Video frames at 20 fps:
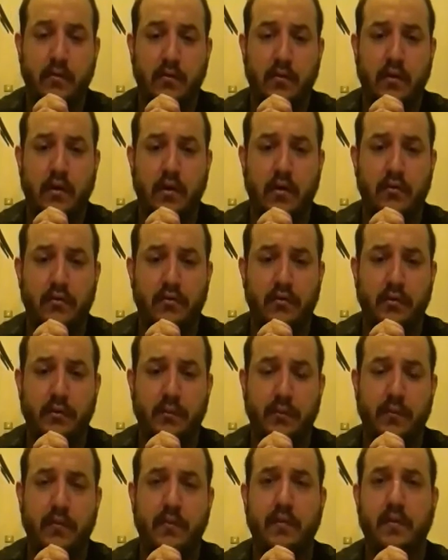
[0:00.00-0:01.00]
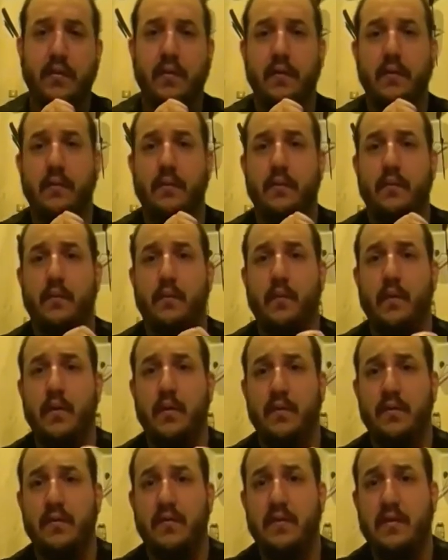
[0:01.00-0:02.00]
recall troops when
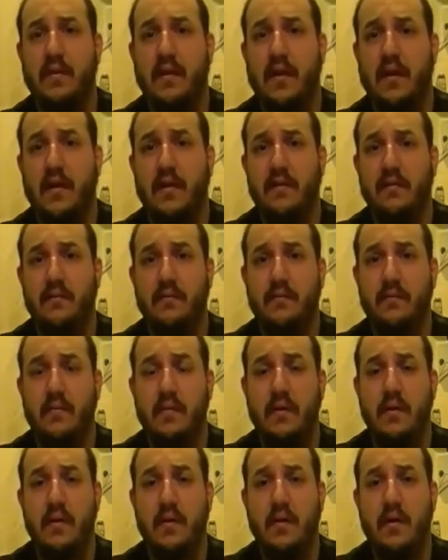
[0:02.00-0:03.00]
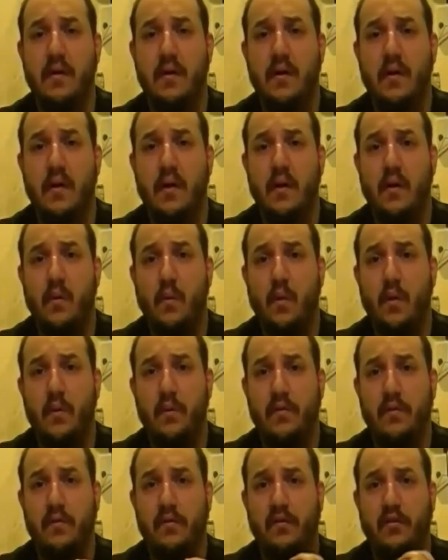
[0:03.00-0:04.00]
it was uh, when it
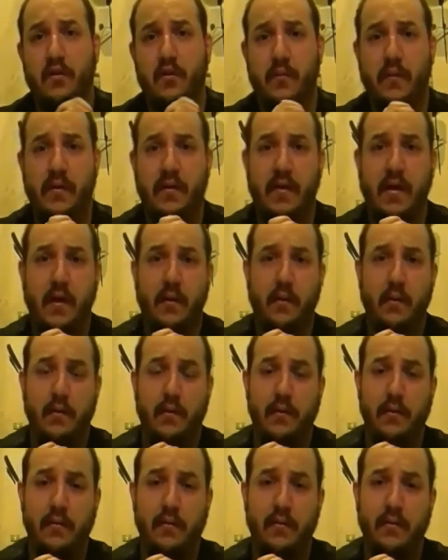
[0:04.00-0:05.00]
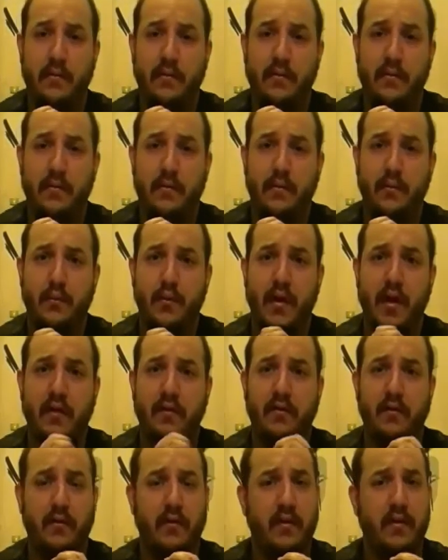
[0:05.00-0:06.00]
was determined that we were spread
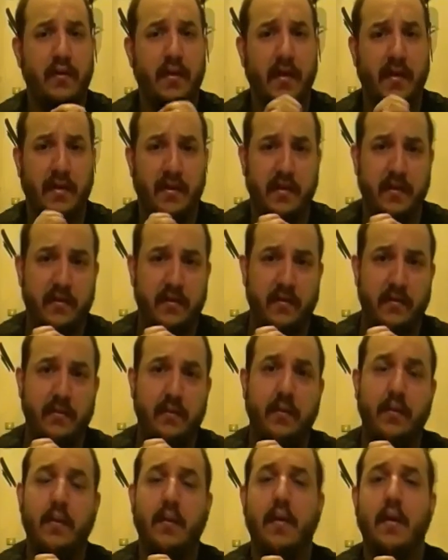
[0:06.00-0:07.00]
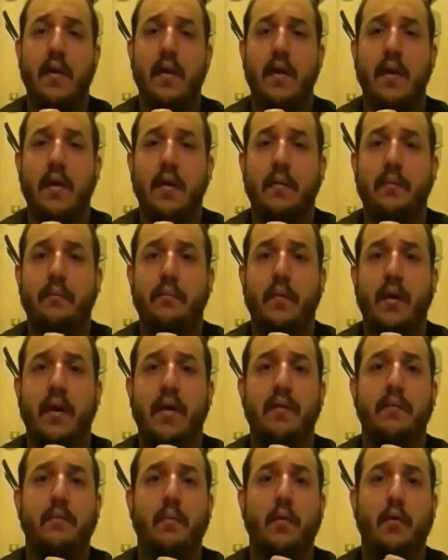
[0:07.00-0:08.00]
out too thin like this.
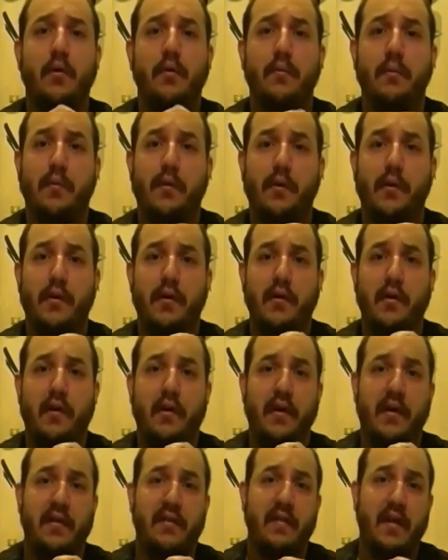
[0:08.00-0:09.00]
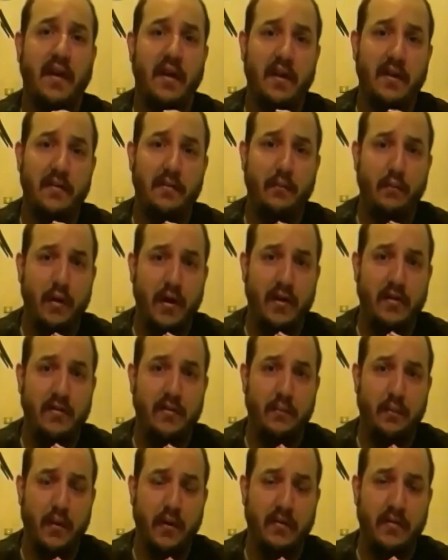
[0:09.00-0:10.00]
But more and more, our executive branch,
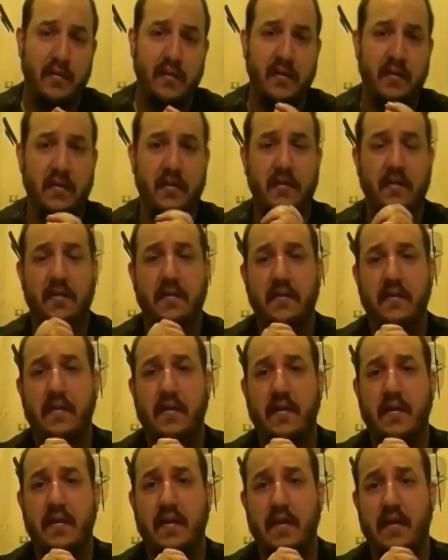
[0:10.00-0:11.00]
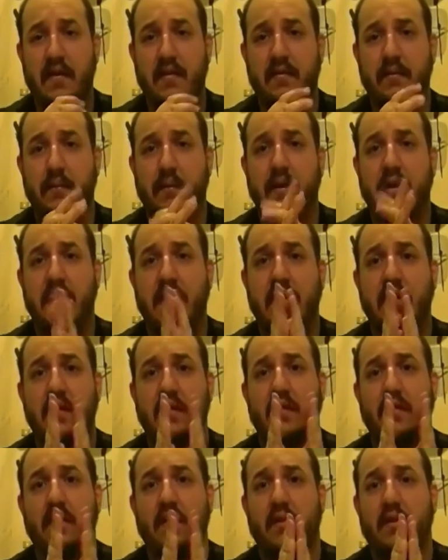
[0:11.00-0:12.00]
the president, is
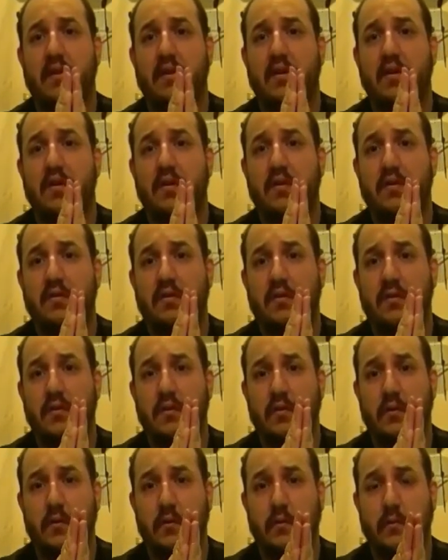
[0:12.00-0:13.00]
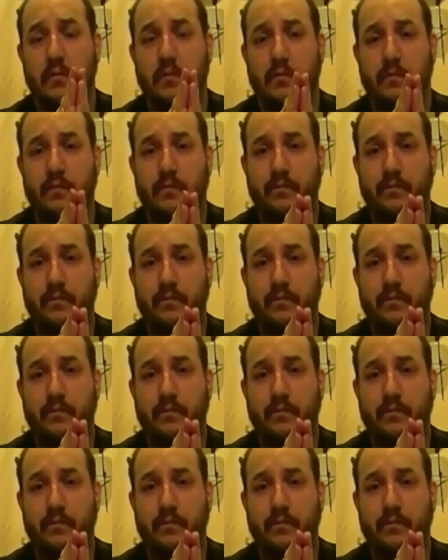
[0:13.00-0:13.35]
beginning to